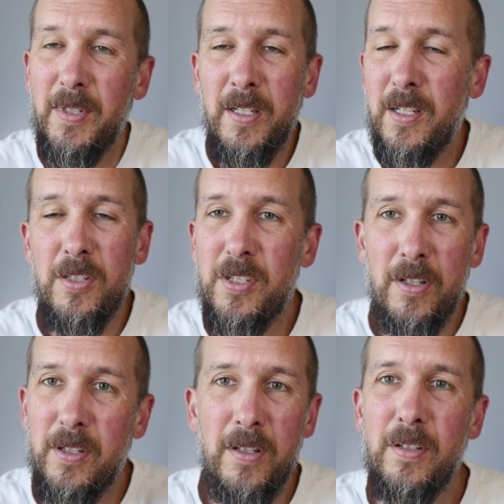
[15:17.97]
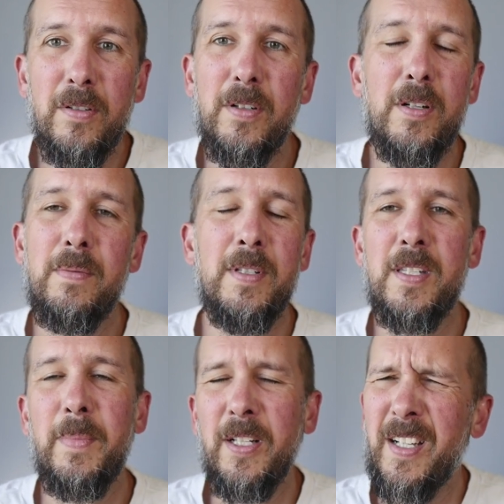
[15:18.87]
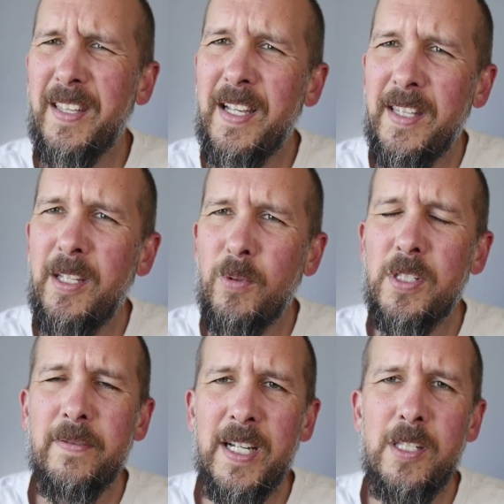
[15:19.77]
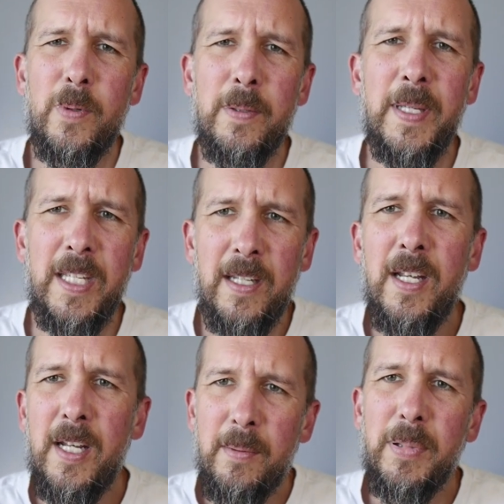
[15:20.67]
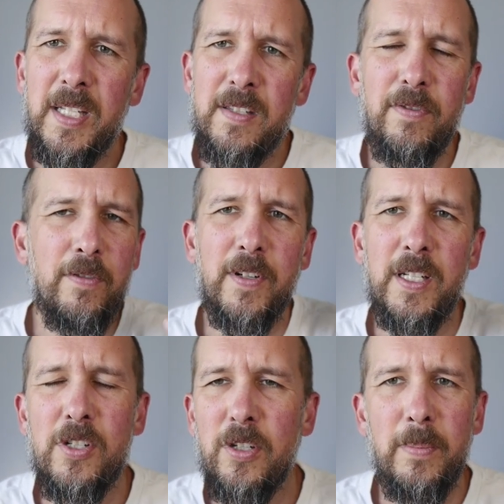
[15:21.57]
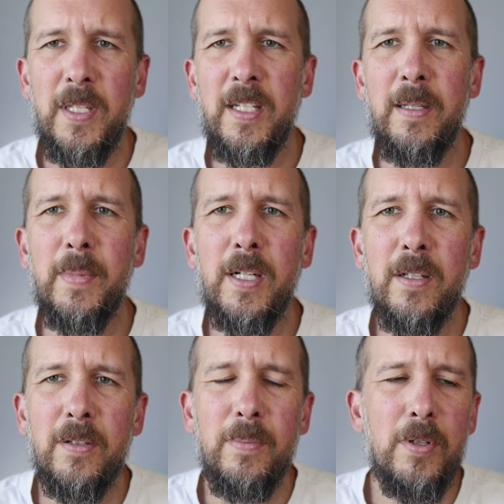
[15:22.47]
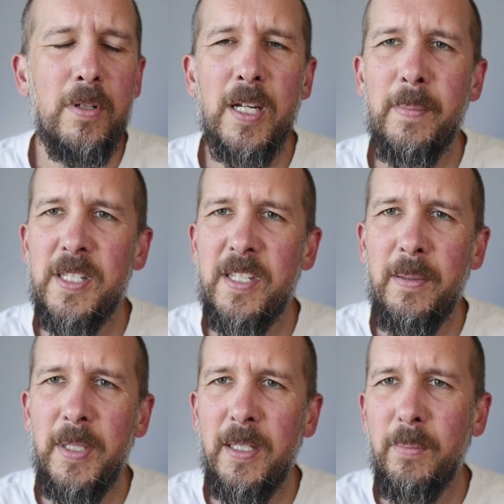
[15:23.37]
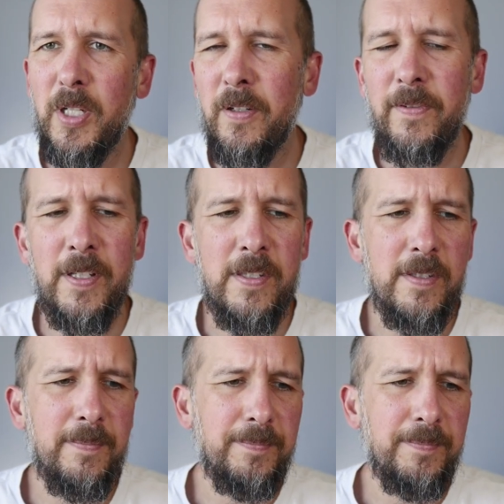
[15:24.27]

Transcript: concern or something like that you want to raise with me, please feel free to shoot me an email or come and see me in my office.